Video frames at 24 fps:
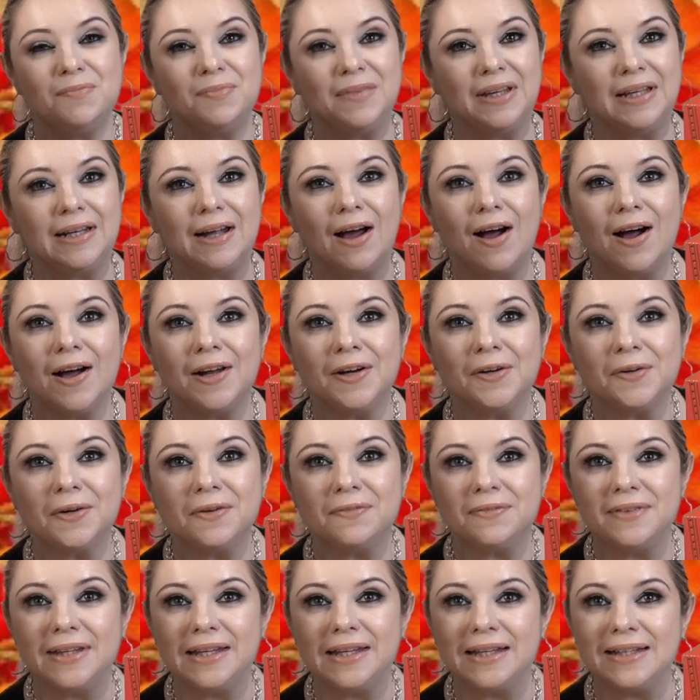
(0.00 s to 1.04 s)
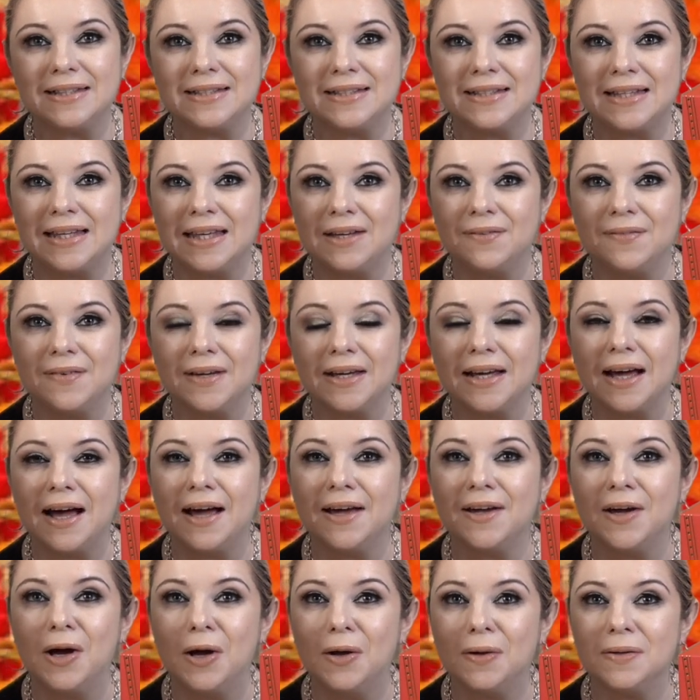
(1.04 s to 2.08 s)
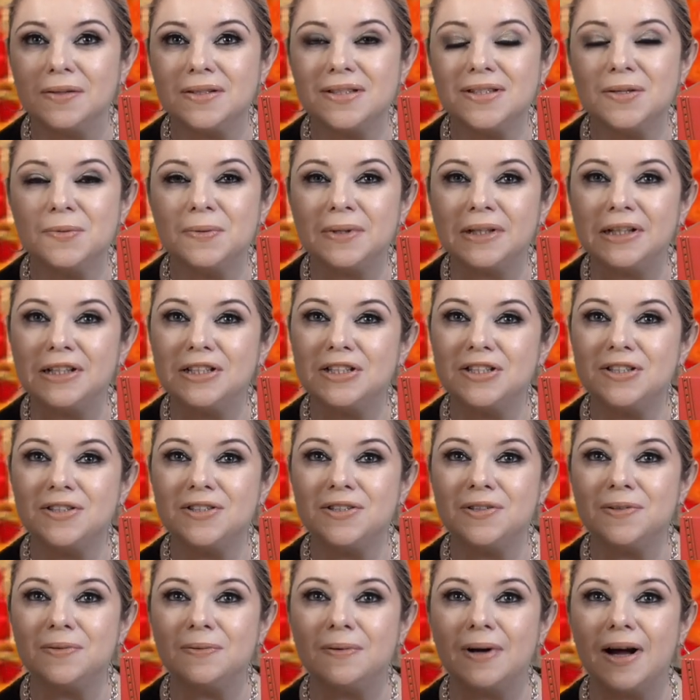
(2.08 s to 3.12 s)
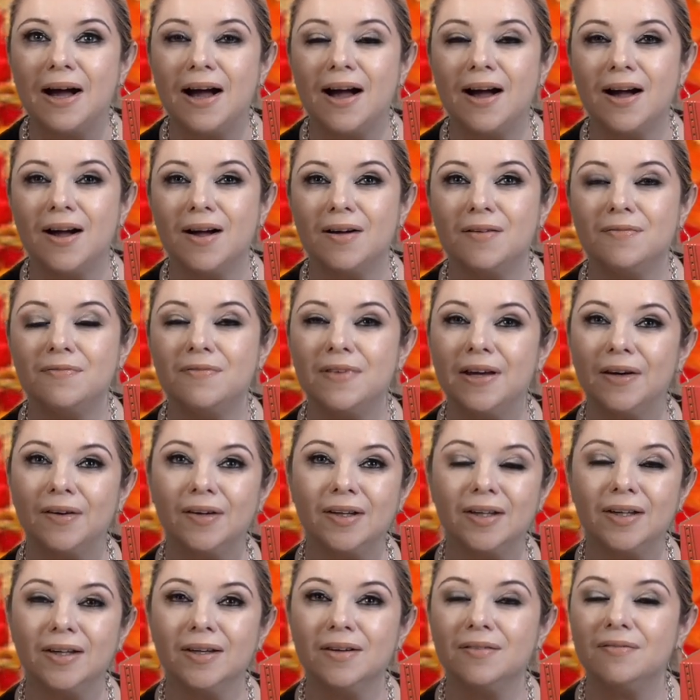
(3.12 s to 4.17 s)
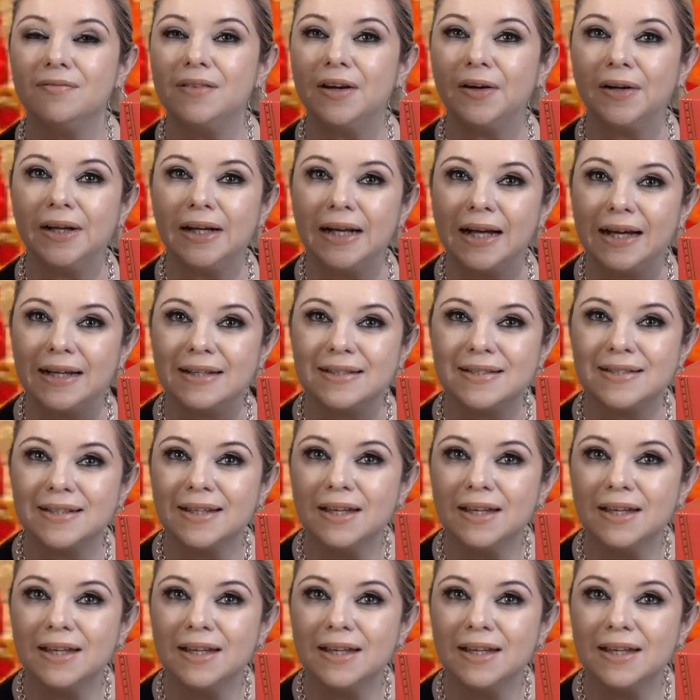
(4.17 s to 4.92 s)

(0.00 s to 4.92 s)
in honor of Thanksgiving, I also wanted to do a very nice